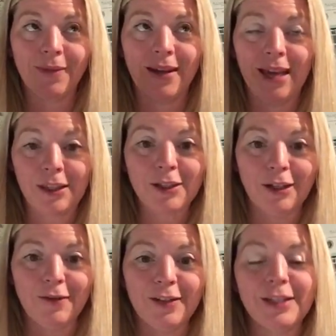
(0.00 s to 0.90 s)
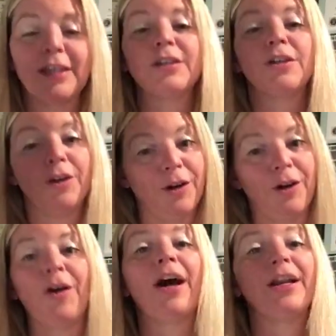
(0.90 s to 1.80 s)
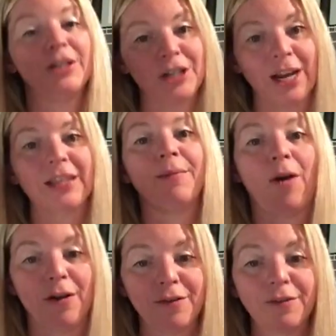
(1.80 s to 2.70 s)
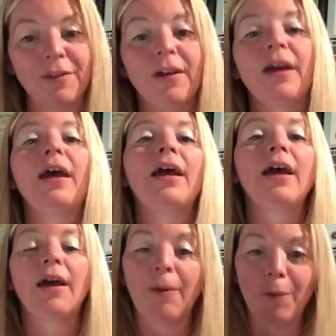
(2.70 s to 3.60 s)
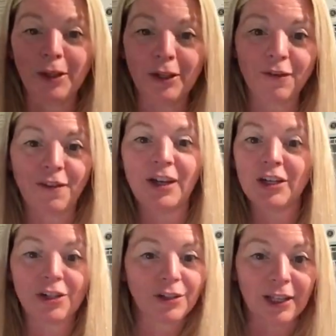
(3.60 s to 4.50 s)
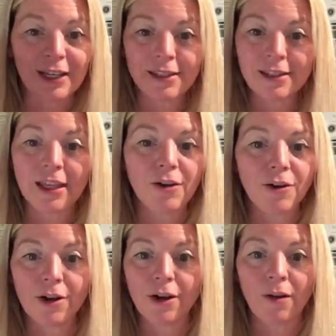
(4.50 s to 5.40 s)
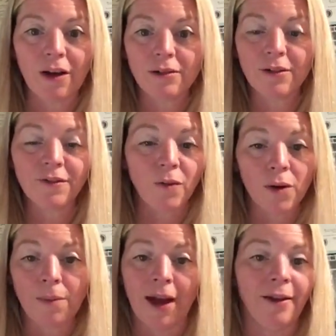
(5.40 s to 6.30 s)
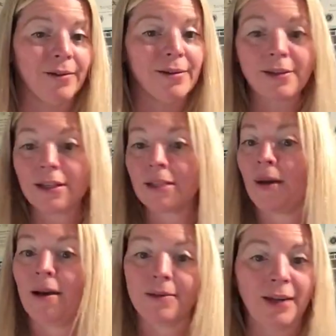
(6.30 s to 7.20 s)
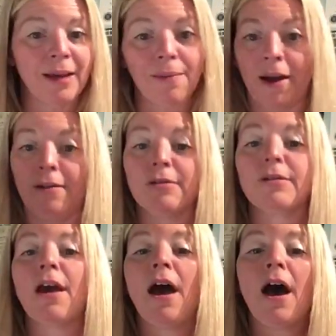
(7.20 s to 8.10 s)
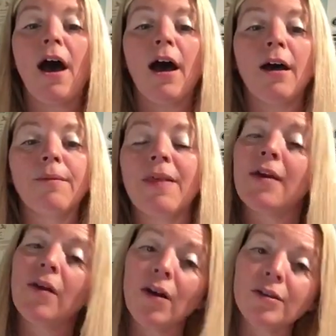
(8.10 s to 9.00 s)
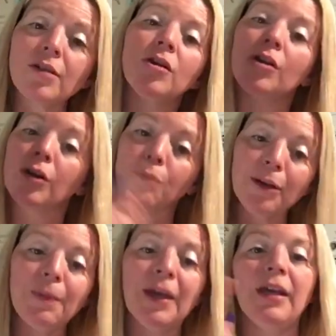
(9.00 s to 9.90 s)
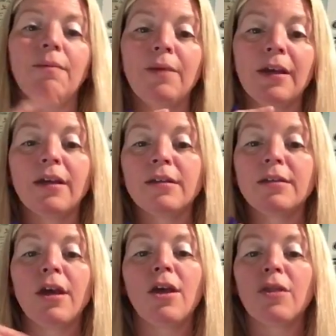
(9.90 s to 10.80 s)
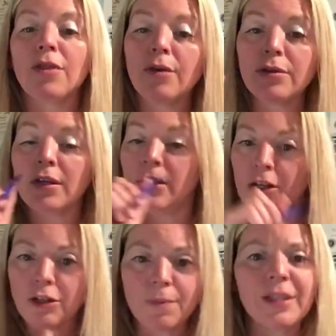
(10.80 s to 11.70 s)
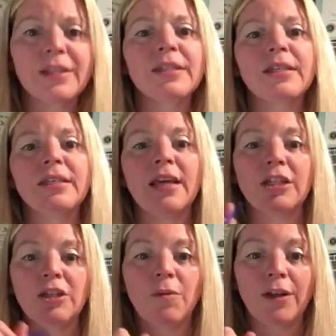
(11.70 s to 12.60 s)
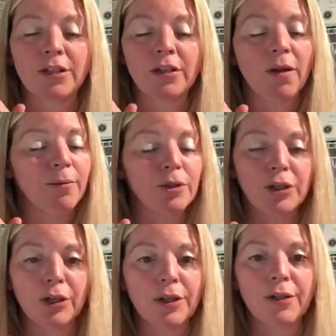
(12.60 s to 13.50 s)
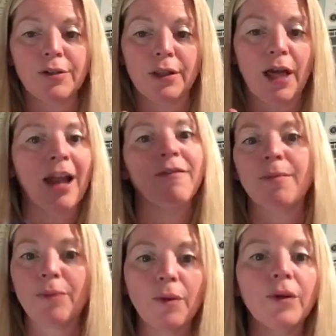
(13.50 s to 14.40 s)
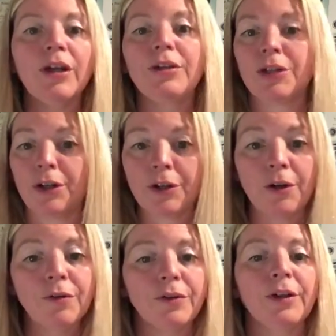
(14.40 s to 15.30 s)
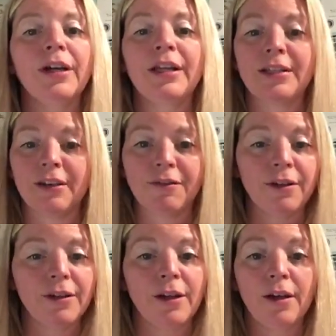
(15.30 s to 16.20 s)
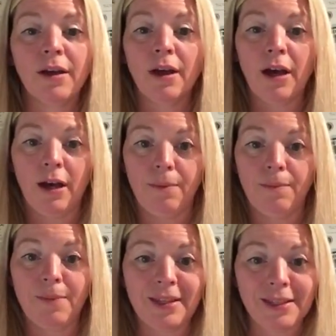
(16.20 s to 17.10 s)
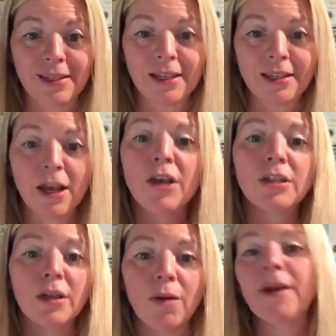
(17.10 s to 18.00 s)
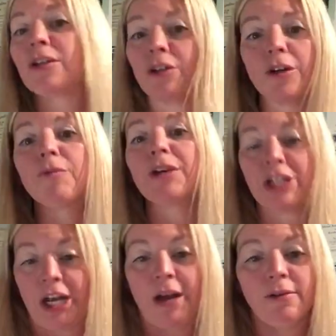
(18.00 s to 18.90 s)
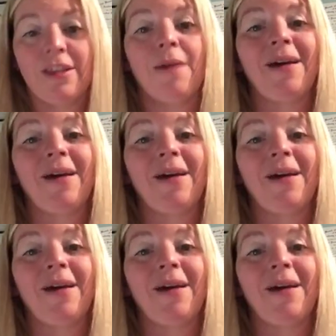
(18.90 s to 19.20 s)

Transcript: in-services, you're going to go ahead and check them off. When you finish your list, then you're going to go out to 4 miles and 6 miles and 8 miles. And then also you're going to repeat, because those initial businesses that you went to, I'm sure there's a lot of employee turnover in different businesses. So you want to make sure you reach out to them